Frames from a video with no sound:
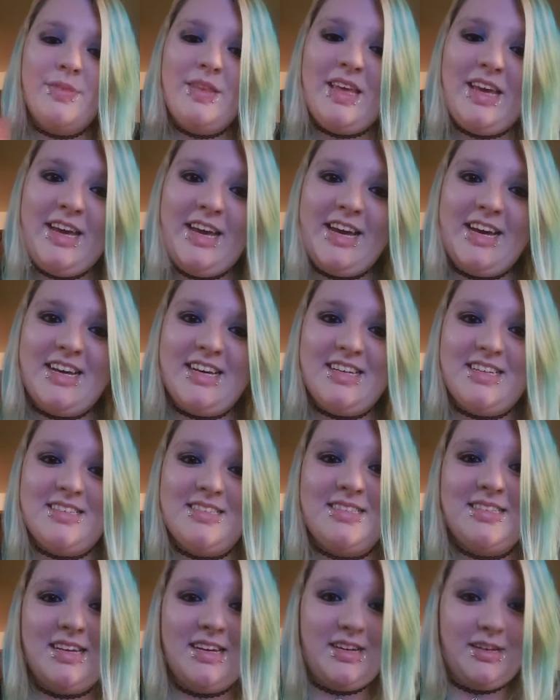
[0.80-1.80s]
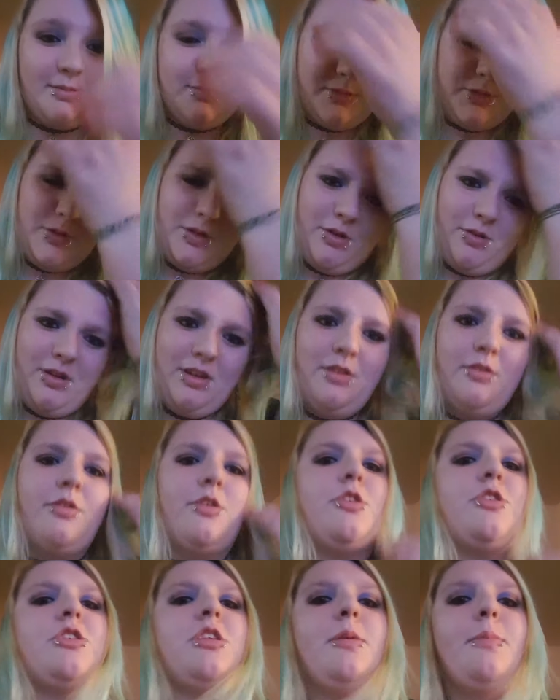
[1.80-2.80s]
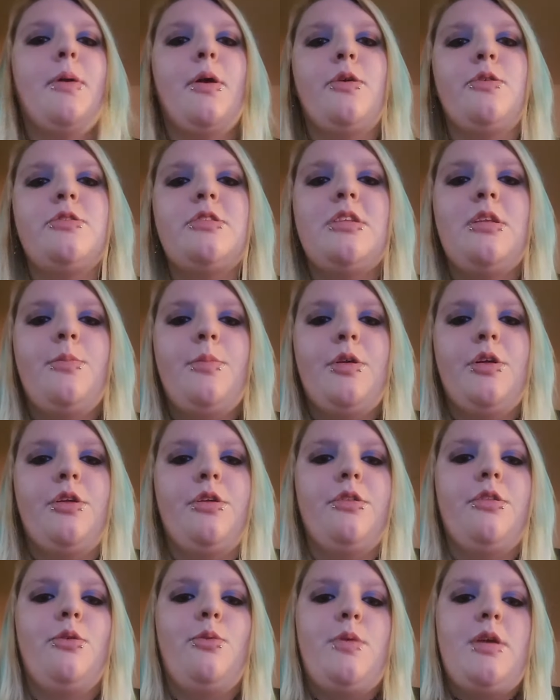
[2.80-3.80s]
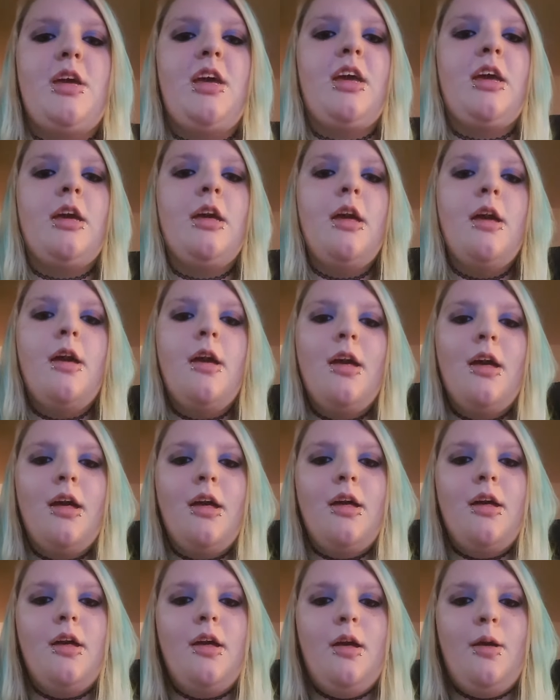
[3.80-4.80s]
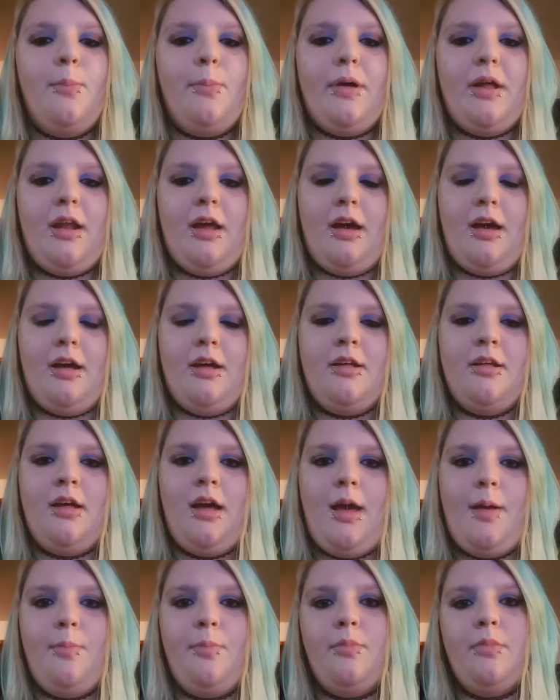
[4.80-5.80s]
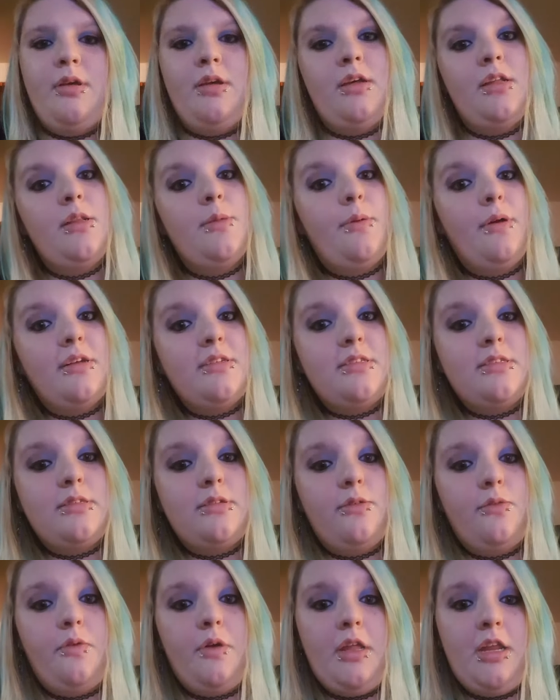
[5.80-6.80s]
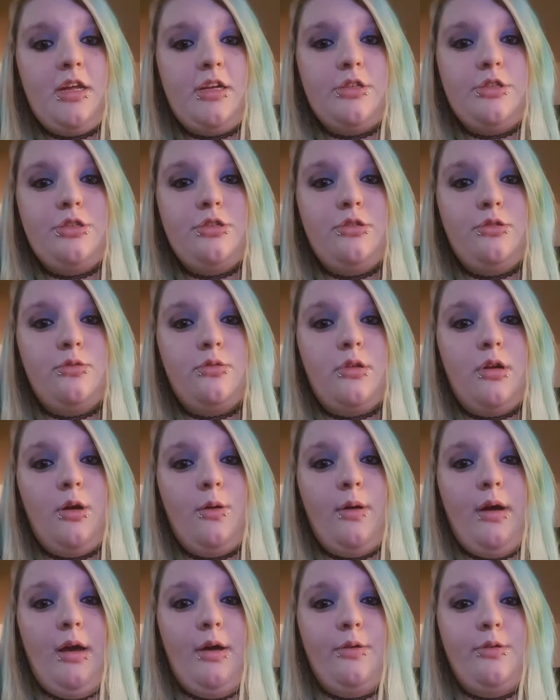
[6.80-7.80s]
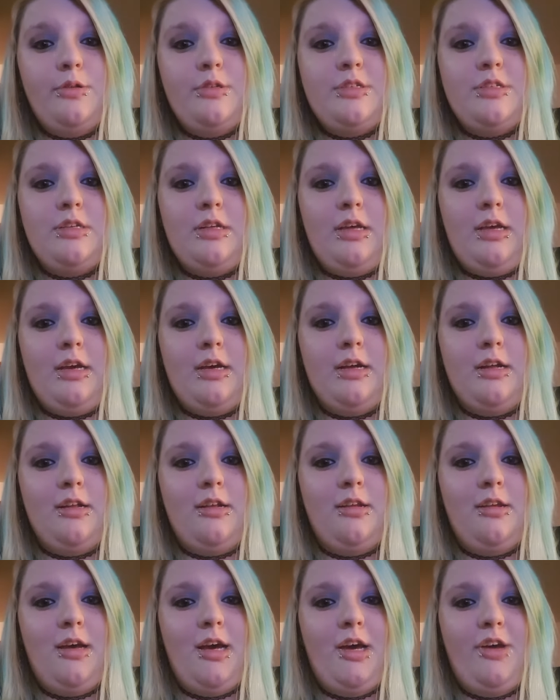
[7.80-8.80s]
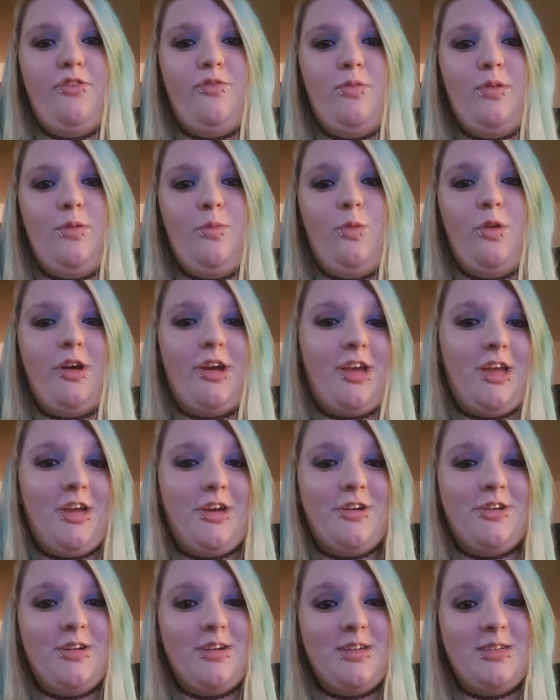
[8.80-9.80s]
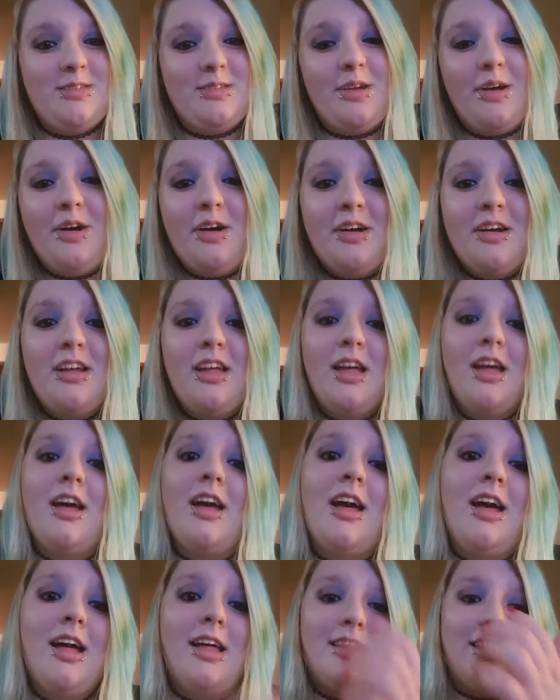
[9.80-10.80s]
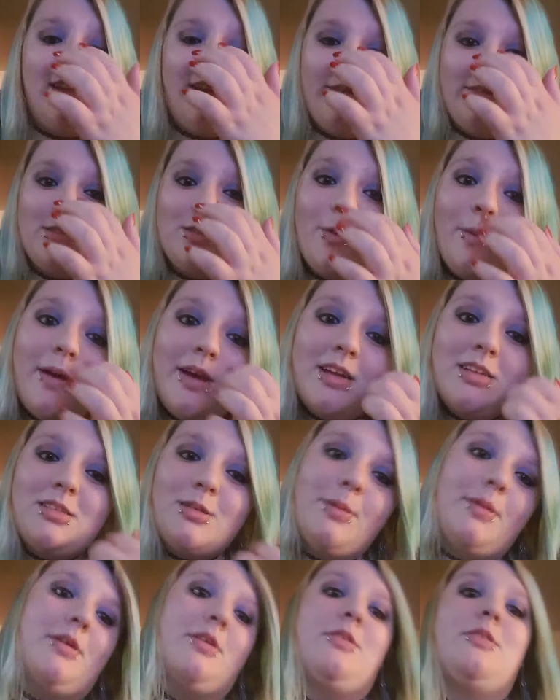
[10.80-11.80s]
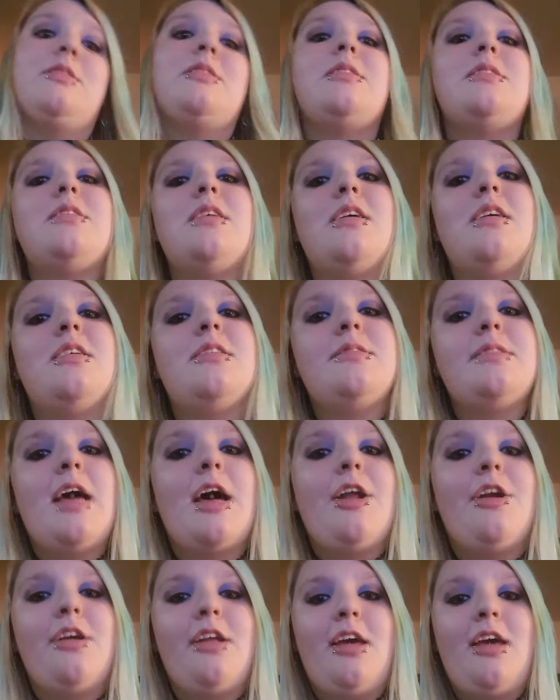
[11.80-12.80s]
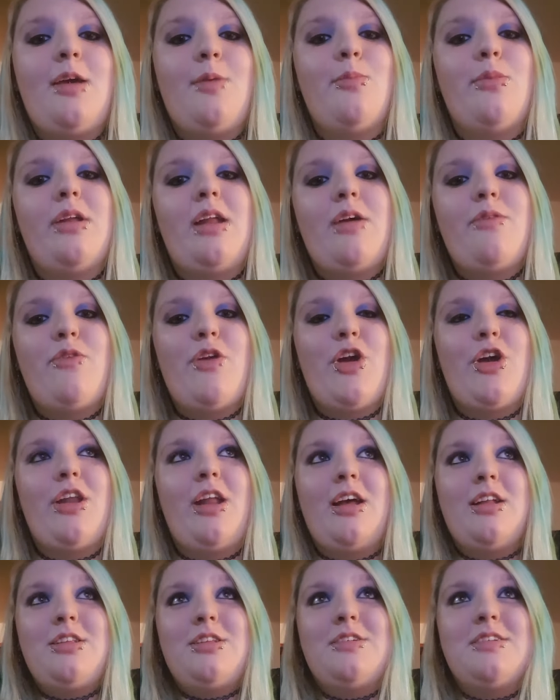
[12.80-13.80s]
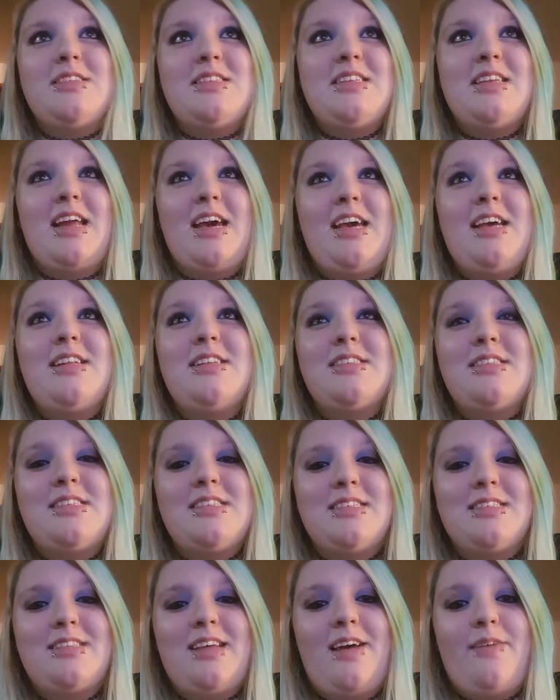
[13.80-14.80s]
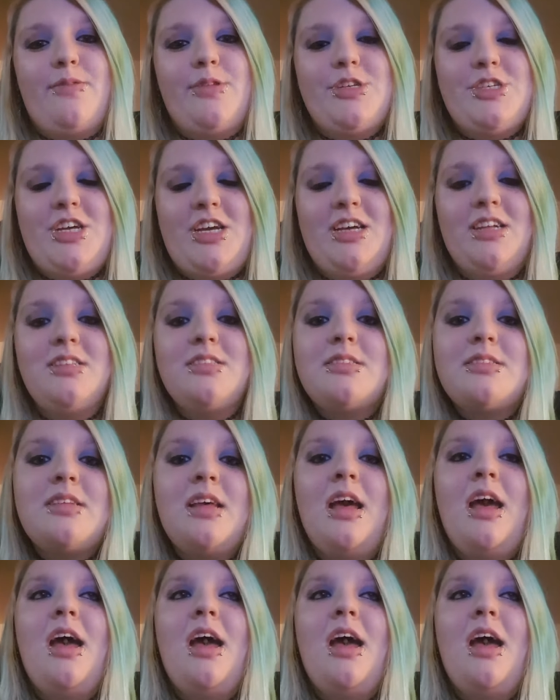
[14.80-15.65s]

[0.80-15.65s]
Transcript: Hey guys, um, so I know I don't usually post in the middle of the week, but uh, I'm in the process of waiting to go out and I've been working on a song that I was going to post Saturday, but I figured I'd do it tonight since I have the chance.